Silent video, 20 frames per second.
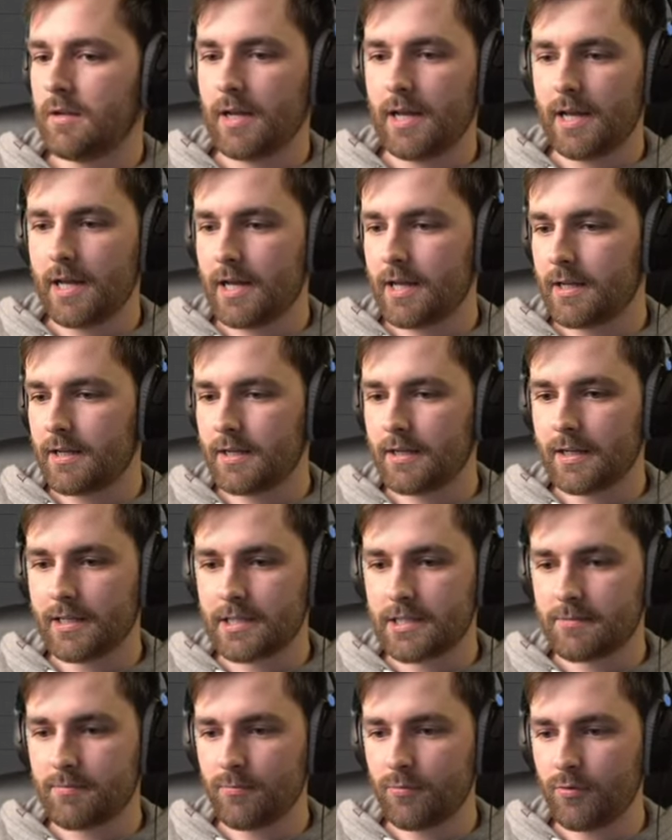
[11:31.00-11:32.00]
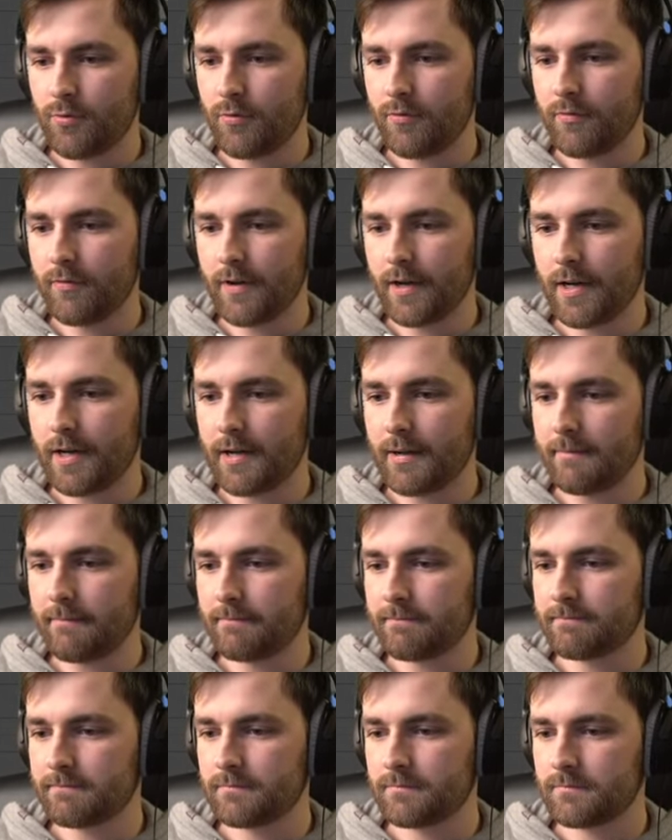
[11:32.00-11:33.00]
And let's move um,
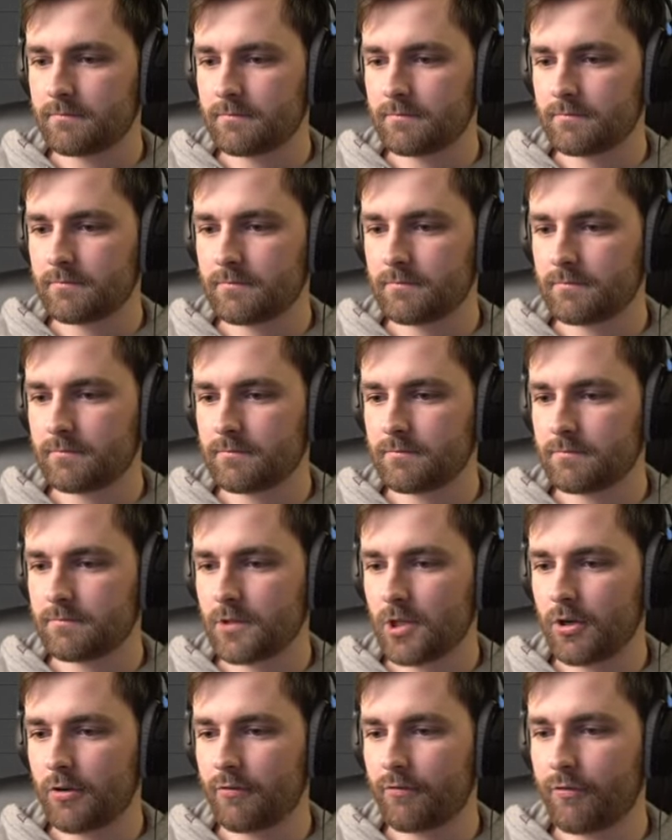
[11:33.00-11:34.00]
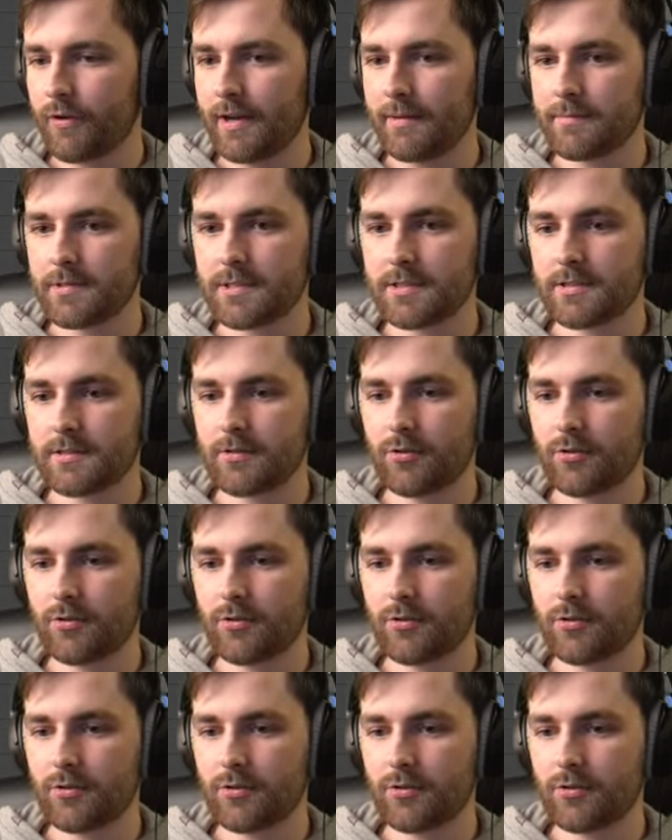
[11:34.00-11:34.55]
100 frames.